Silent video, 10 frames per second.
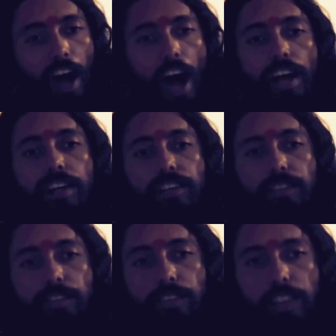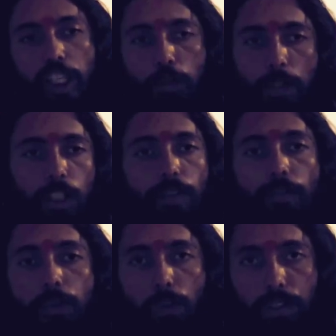I express
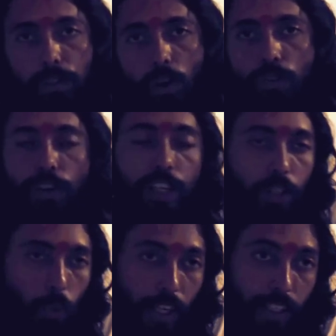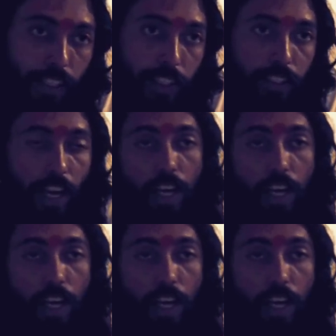my views on various occasions.